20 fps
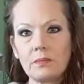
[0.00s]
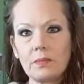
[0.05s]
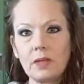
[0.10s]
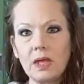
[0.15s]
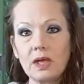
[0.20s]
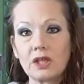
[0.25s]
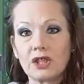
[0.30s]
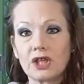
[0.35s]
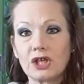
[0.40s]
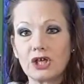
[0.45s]

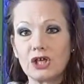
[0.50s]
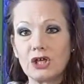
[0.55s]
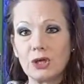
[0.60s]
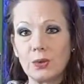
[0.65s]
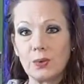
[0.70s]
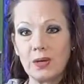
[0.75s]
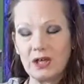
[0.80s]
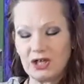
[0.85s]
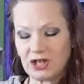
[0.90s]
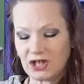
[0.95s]
the
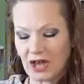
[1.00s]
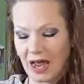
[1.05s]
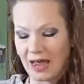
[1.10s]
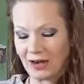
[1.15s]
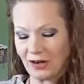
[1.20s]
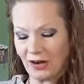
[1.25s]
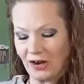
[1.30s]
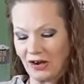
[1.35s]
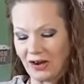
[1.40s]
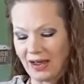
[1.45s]
gooey
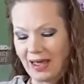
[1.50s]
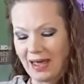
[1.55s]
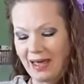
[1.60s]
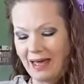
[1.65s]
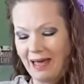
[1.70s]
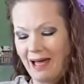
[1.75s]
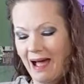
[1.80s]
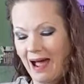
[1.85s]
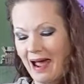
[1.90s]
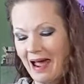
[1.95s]
shatter.
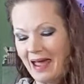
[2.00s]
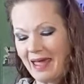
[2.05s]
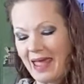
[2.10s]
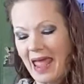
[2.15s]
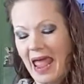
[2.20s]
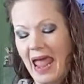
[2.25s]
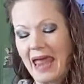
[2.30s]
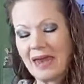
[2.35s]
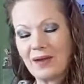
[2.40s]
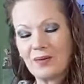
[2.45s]

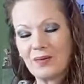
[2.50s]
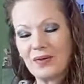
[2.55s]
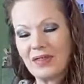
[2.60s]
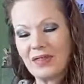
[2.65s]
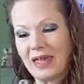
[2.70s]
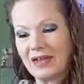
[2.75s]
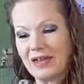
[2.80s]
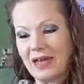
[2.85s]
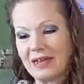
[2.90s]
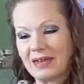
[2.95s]
I hate it
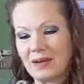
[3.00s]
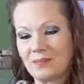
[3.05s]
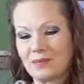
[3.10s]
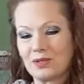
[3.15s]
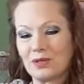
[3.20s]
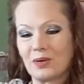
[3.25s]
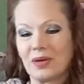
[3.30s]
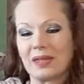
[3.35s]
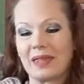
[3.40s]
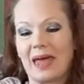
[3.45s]
when they end
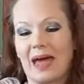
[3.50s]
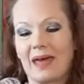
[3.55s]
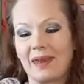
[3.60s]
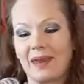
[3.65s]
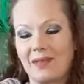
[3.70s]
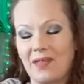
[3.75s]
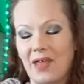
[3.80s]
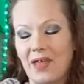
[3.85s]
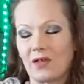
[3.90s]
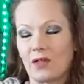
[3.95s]
up doing
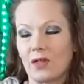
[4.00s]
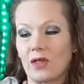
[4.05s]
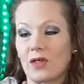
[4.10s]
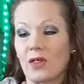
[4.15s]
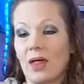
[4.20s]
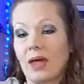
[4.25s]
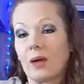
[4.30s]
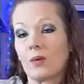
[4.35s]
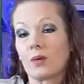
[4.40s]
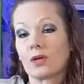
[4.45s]
that. And
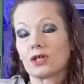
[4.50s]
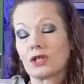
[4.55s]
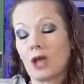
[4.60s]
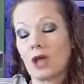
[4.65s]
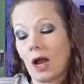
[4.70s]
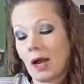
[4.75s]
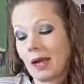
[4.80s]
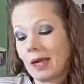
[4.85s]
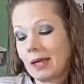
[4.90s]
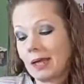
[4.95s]
they're like, we're
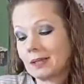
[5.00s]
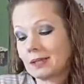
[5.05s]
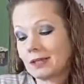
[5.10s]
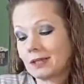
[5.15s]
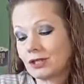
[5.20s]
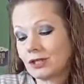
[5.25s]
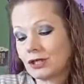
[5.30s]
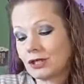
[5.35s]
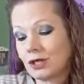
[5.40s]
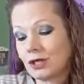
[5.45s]
sorry,
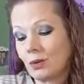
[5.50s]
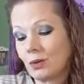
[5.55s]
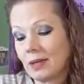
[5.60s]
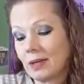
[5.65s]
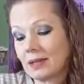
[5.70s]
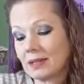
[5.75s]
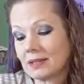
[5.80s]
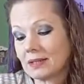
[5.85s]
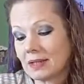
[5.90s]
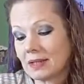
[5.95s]
it's just
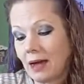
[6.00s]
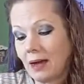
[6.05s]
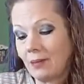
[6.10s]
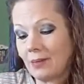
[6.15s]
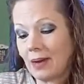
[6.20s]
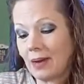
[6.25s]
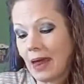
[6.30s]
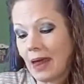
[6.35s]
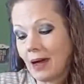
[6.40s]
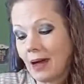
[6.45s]
gooey this
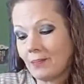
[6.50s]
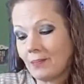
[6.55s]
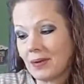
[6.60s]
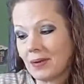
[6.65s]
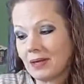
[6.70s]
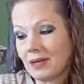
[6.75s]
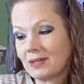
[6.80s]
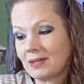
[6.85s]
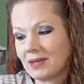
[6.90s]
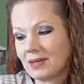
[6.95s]
time. It
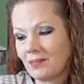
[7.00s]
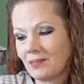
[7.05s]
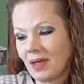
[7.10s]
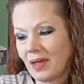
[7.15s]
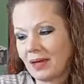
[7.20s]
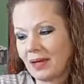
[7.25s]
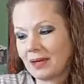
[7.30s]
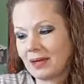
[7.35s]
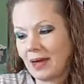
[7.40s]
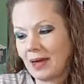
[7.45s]
happens. I'm
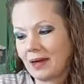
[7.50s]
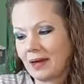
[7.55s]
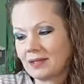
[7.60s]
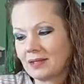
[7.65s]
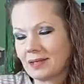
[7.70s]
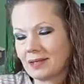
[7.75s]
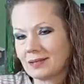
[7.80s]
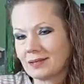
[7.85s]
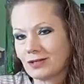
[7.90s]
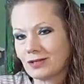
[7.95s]
like, yeah,
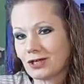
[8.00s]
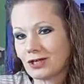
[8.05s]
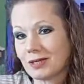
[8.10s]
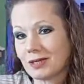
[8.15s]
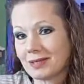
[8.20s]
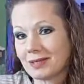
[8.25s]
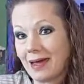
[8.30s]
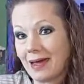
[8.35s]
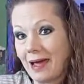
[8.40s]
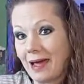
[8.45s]
it doesn't
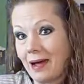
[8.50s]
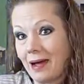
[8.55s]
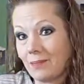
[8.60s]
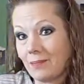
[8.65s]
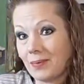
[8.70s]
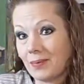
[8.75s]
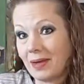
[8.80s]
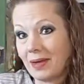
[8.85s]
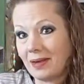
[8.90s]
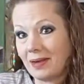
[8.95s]
just
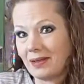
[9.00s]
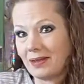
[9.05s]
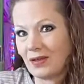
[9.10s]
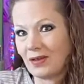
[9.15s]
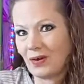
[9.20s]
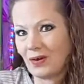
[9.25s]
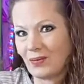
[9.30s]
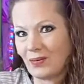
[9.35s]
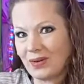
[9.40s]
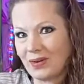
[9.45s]
happen.
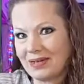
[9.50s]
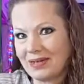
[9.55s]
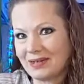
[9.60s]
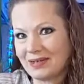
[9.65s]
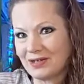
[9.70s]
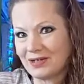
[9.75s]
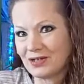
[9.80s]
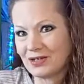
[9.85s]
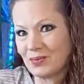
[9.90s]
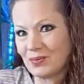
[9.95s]
There are
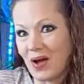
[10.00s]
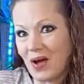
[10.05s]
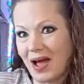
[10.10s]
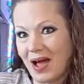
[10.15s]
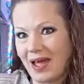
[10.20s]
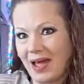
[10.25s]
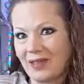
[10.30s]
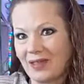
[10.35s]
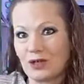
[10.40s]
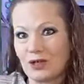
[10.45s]
reasons
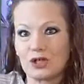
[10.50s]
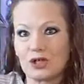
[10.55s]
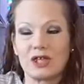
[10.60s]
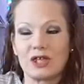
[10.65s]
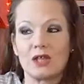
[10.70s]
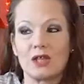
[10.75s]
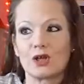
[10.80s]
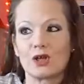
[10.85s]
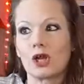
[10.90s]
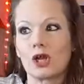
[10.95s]
why.
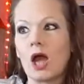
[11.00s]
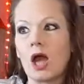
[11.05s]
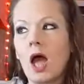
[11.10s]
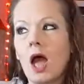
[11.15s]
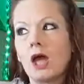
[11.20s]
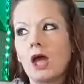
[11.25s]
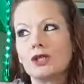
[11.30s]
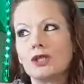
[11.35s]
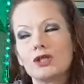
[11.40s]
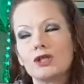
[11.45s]
There's either
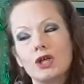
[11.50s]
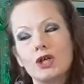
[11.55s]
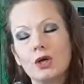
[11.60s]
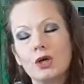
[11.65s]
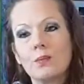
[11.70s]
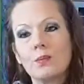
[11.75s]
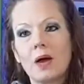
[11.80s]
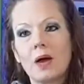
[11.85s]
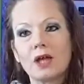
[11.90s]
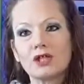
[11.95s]

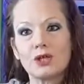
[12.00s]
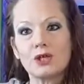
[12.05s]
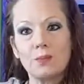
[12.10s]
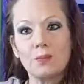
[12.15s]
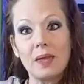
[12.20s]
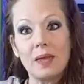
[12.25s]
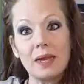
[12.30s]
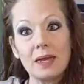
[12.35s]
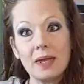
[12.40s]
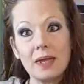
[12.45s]
too much
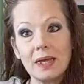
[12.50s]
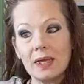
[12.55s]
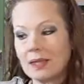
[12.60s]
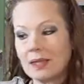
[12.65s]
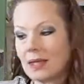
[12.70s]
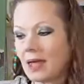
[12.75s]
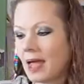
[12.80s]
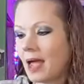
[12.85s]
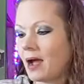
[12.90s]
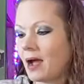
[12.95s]
humidity
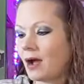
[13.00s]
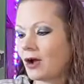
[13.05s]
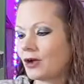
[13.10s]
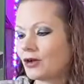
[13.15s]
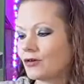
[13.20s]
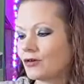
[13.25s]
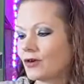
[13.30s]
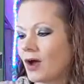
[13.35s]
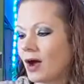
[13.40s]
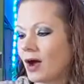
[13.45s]
in the air,
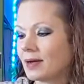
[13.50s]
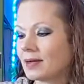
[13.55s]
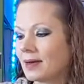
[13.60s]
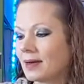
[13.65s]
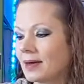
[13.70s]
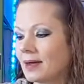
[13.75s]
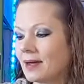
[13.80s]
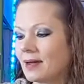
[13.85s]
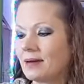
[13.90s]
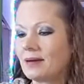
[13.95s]
you're not
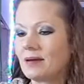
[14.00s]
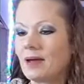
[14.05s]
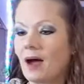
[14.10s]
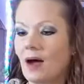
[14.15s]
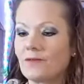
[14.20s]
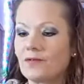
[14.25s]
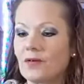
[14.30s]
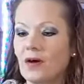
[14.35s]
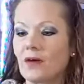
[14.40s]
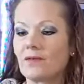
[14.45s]
getting
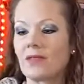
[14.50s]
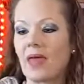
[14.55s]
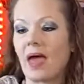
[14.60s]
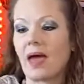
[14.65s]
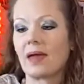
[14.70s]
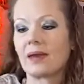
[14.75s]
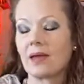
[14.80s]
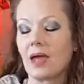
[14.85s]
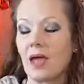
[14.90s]
enough of that,